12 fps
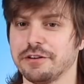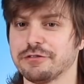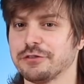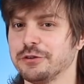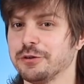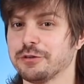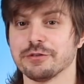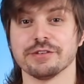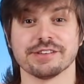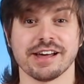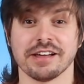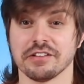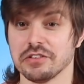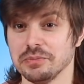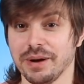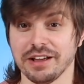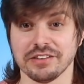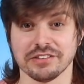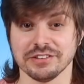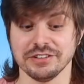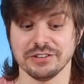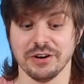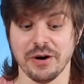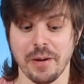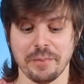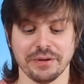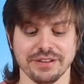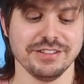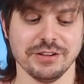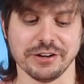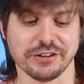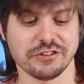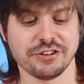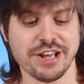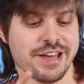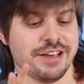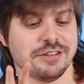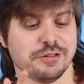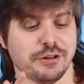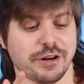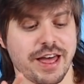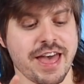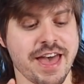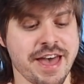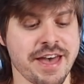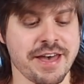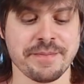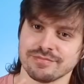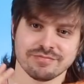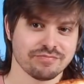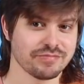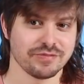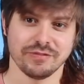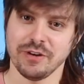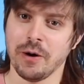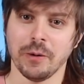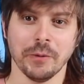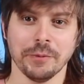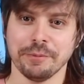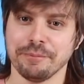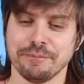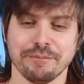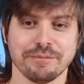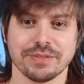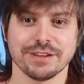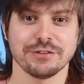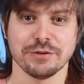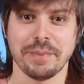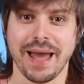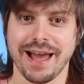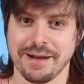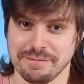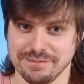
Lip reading: a few sort of Italian spices on the top. A lot of cheese, a lot of ham, the whole shabam.